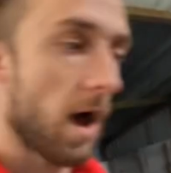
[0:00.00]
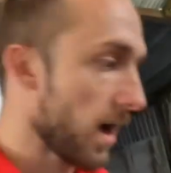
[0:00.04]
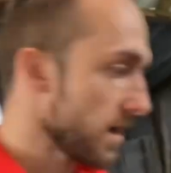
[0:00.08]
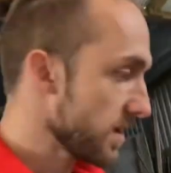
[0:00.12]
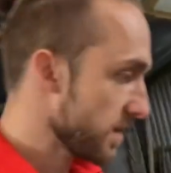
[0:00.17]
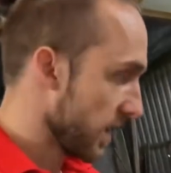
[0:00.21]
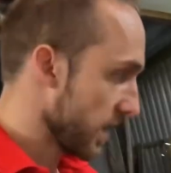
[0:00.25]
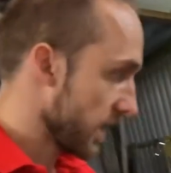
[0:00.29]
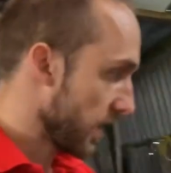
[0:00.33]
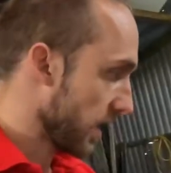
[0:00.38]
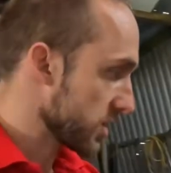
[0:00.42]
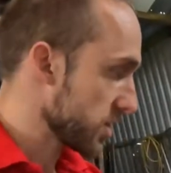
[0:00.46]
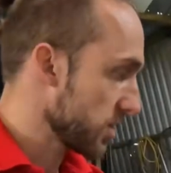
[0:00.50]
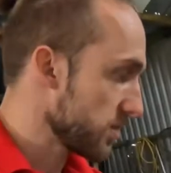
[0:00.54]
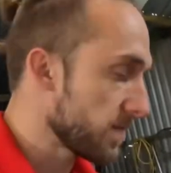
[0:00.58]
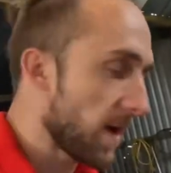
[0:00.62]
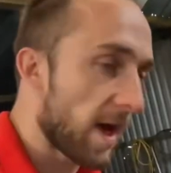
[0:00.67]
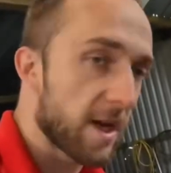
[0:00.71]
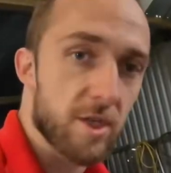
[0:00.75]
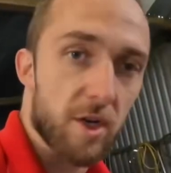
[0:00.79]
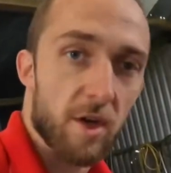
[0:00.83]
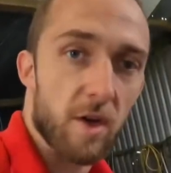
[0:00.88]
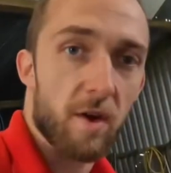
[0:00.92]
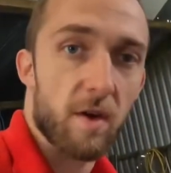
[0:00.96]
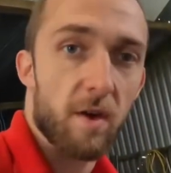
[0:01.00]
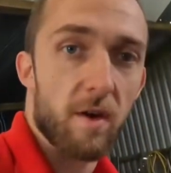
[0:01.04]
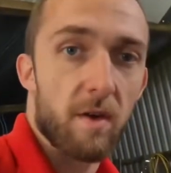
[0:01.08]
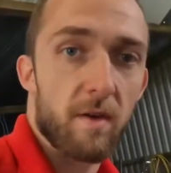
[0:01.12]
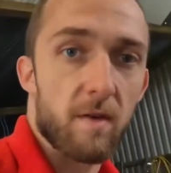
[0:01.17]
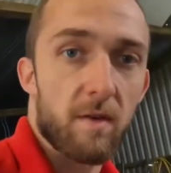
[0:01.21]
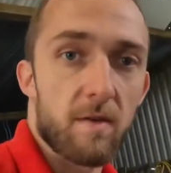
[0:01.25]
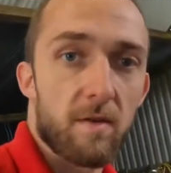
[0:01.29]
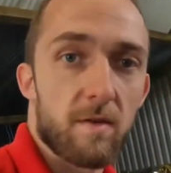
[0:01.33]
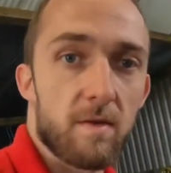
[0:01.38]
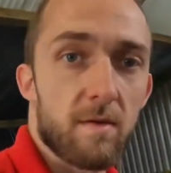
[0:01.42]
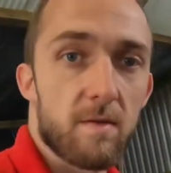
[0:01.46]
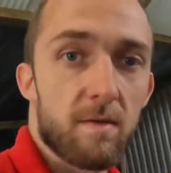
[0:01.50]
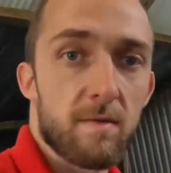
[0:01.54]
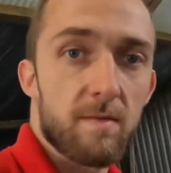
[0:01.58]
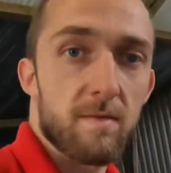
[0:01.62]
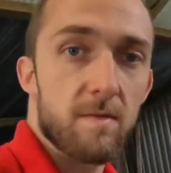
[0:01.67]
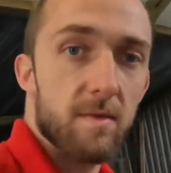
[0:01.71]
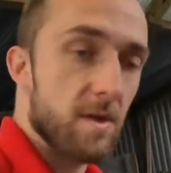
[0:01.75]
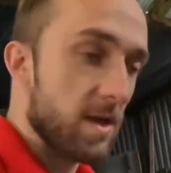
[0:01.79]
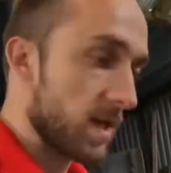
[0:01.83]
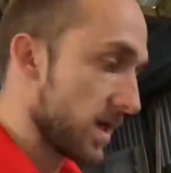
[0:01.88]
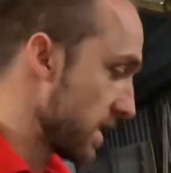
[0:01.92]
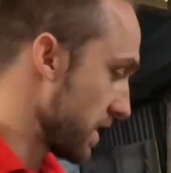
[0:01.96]
I think I should measure
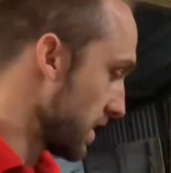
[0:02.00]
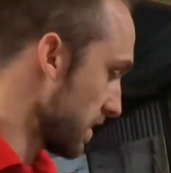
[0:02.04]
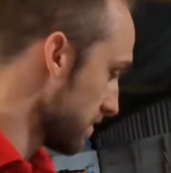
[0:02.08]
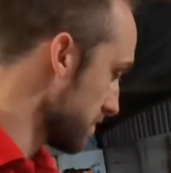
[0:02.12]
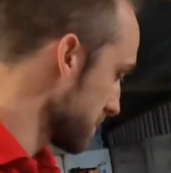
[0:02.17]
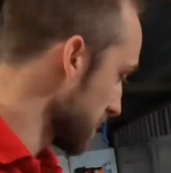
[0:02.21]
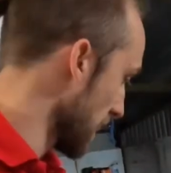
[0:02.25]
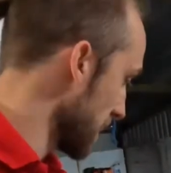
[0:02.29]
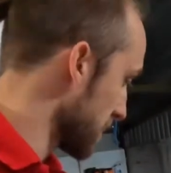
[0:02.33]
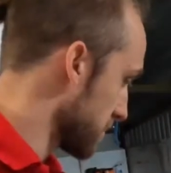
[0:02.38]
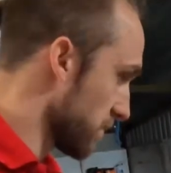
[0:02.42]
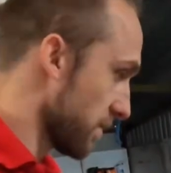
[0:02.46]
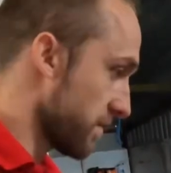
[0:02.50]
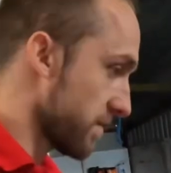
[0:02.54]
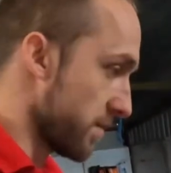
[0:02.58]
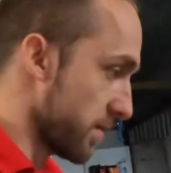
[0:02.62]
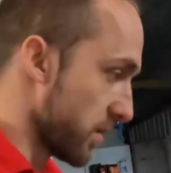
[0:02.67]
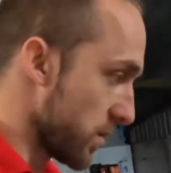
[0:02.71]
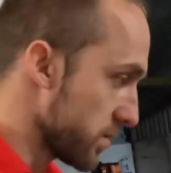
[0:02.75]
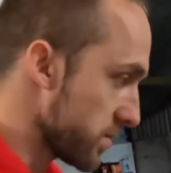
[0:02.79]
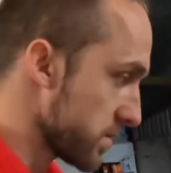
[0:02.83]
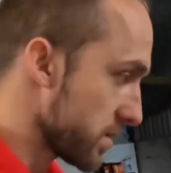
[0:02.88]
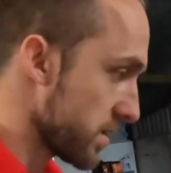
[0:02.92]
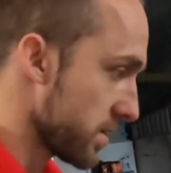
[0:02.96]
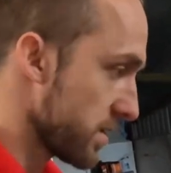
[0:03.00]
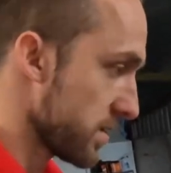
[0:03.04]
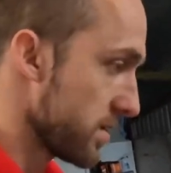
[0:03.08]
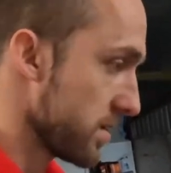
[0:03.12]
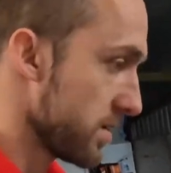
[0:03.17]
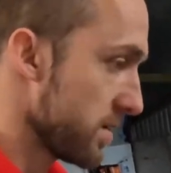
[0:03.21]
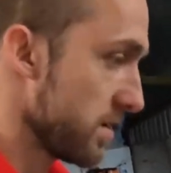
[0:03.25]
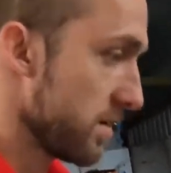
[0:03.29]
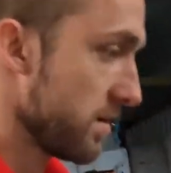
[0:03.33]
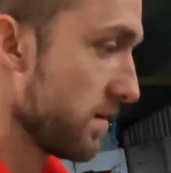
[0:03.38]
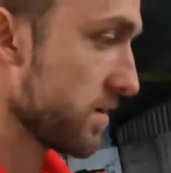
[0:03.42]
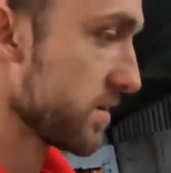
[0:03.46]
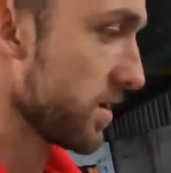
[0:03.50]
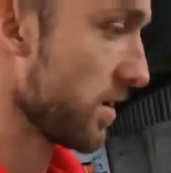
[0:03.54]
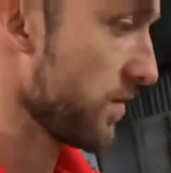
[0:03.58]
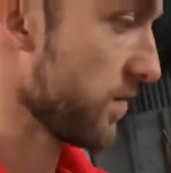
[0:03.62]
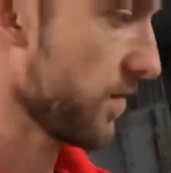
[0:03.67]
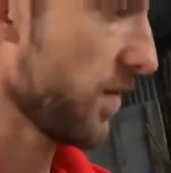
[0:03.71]
the centre of the boot, so